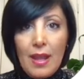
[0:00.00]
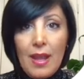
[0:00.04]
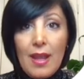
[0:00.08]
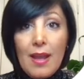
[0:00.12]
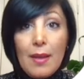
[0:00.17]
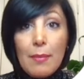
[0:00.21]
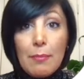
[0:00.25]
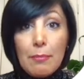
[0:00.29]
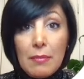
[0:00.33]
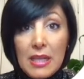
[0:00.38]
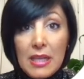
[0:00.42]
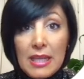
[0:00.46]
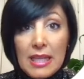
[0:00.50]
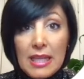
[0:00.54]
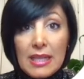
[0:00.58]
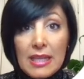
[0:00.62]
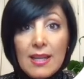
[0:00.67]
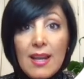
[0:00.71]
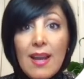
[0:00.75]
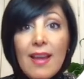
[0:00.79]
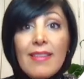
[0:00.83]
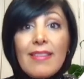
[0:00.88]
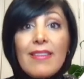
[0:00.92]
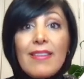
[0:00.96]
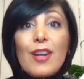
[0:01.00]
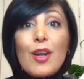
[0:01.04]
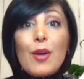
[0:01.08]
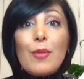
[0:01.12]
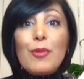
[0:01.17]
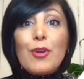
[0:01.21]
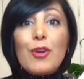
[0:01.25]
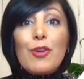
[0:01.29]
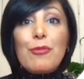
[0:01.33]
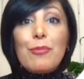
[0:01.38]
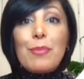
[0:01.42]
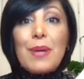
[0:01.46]
meaning the number
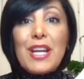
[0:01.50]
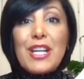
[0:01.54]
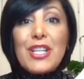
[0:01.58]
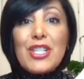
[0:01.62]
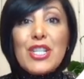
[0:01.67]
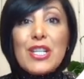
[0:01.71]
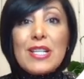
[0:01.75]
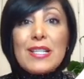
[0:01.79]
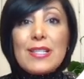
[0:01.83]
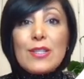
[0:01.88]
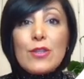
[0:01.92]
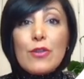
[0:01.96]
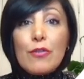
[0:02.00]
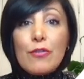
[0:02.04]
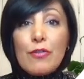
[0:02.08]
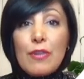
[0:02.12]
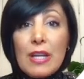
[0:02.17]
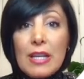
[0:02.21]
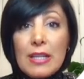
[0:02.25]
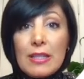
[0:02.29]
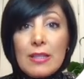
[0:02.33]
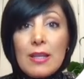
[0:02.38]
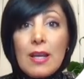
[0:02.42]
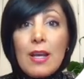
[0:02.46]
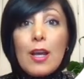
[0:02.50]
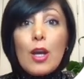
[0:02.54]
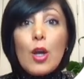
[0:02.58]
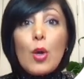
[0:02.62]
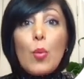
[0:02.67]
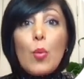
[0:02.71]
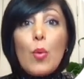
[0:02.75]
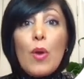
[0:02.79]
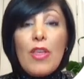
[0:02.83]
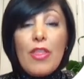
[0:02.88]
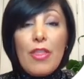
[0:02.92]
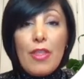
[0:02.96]
of pages to fit
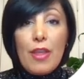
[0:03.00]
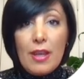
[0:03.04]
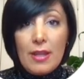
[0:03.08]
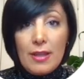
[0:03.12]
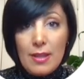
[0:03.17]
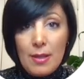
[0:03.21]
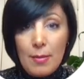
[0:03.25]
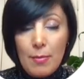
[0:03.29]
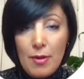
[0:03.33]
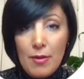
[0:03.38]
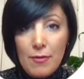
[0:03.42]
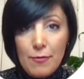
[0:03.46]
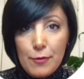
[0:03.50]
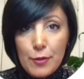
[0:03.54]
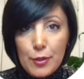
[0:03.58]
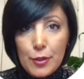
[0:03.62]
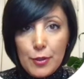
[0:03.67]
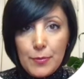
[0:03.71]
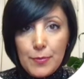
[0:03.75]
within the buffer.